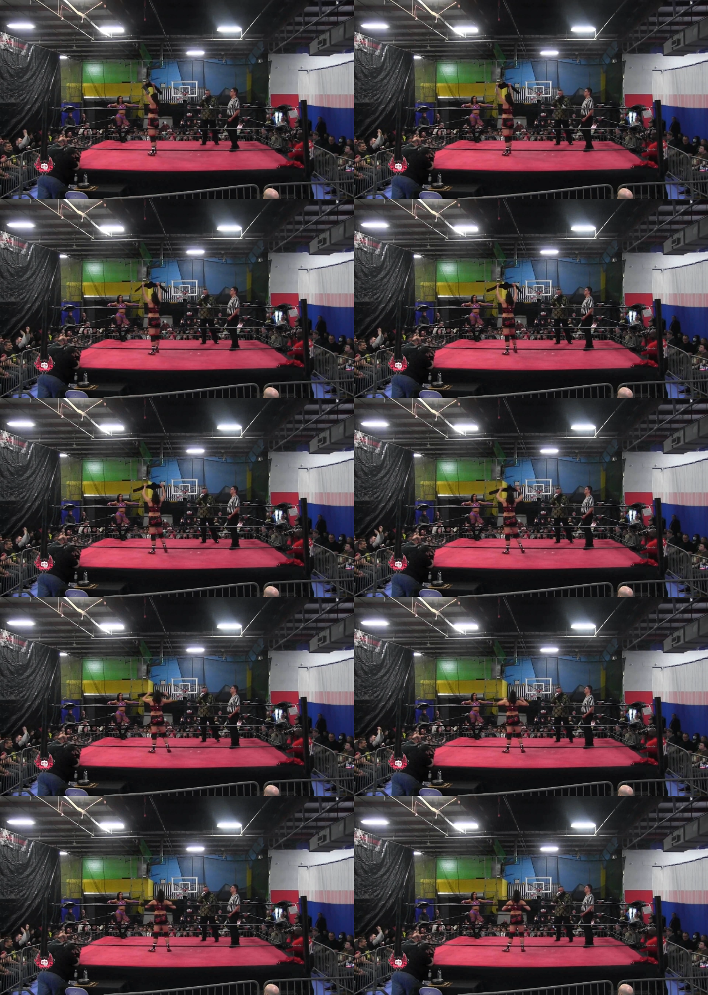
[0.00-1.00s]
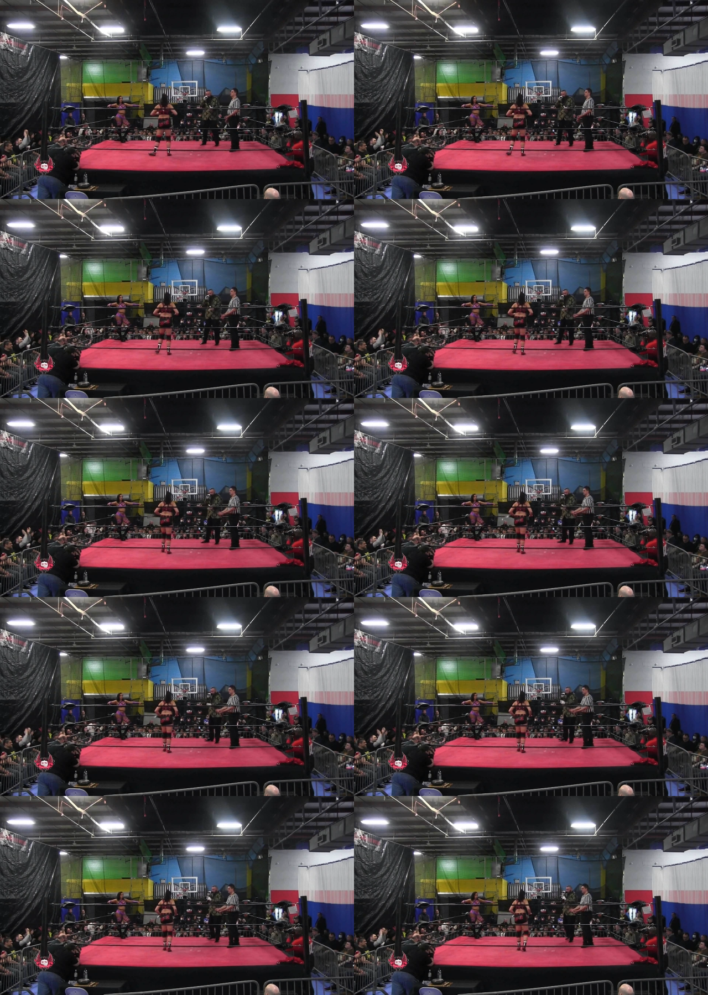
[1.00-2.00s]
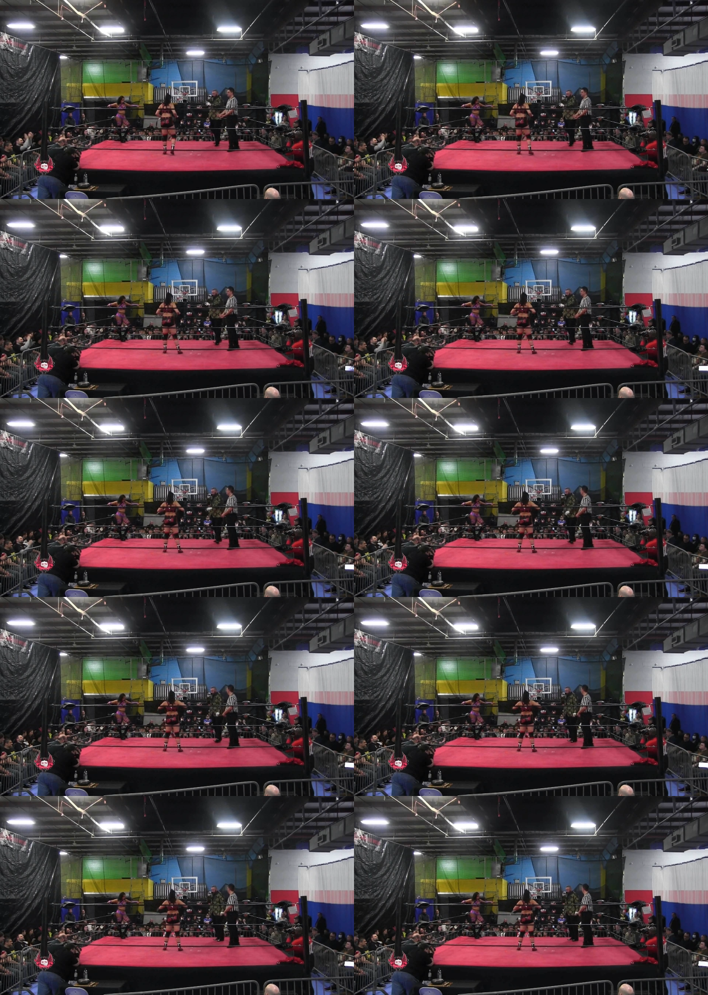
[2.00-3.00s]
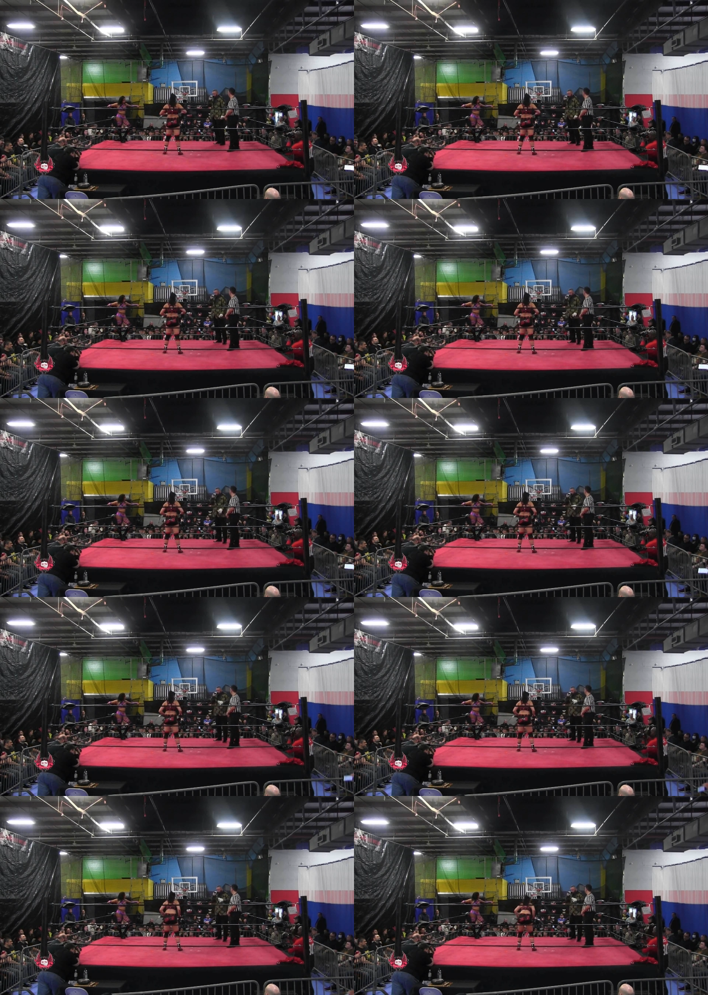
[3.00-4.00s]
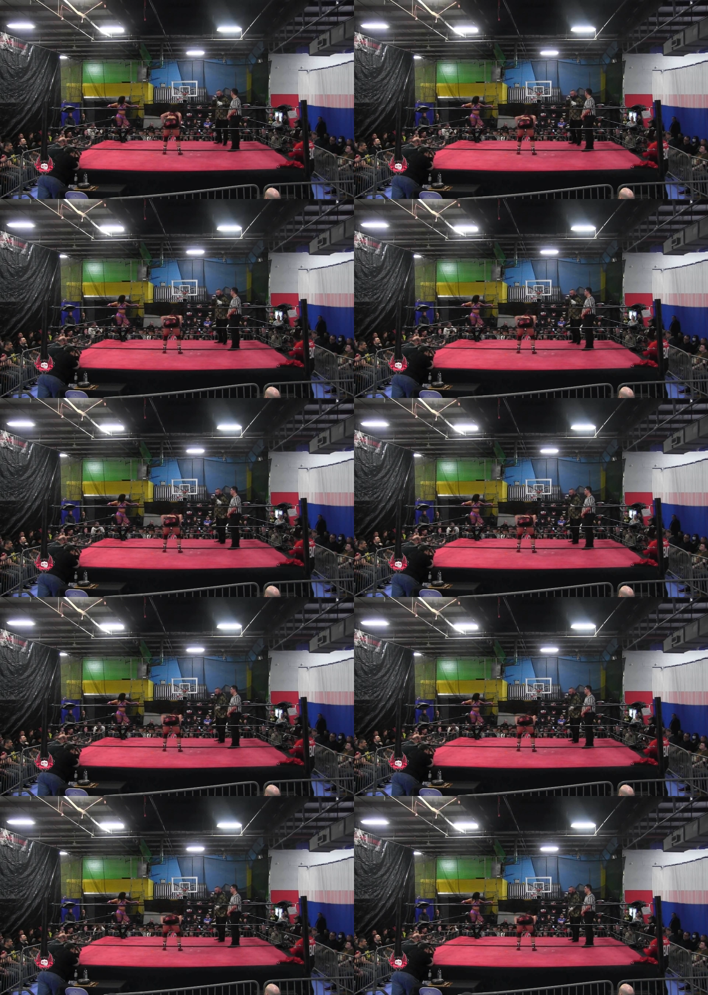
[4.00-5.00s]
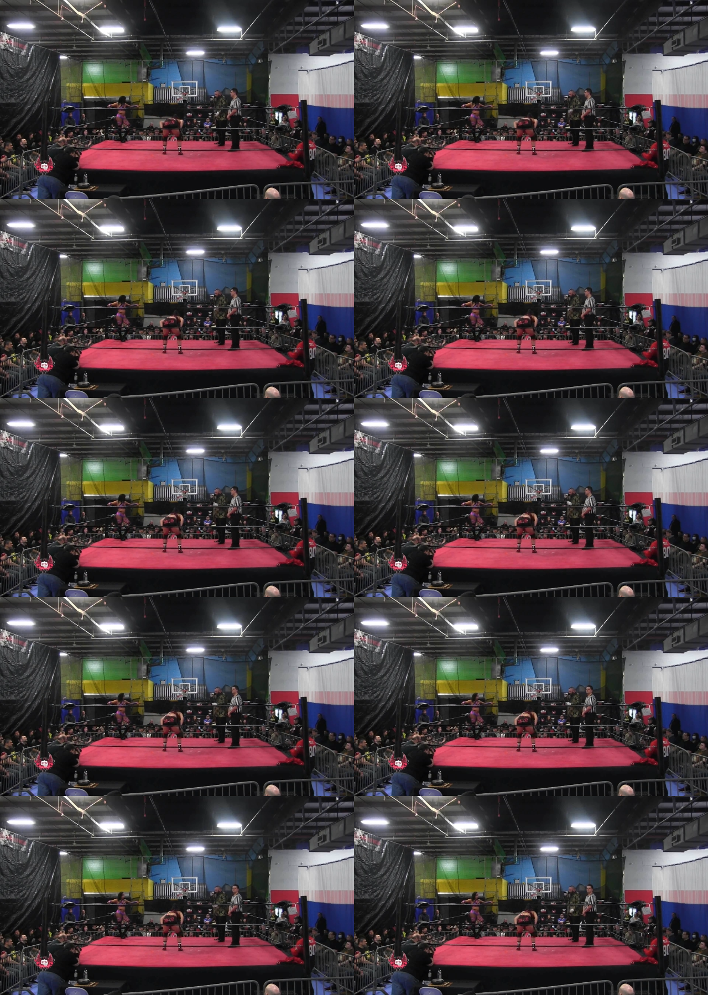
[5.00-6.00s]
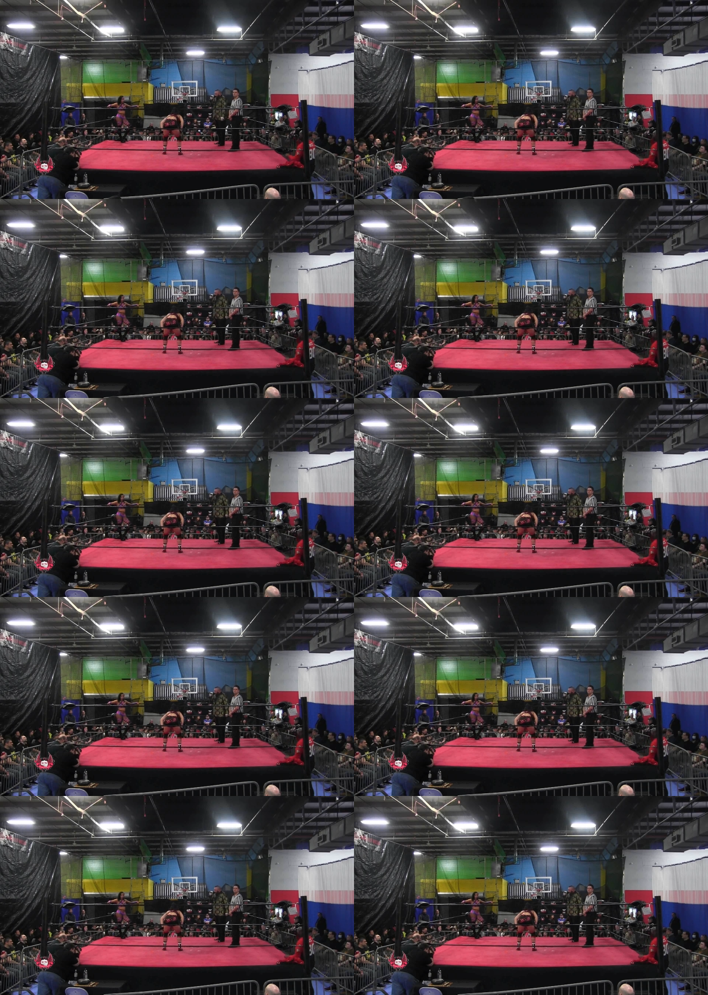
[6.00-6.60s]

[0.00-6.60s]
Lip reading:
Nobody's mouth can be seen.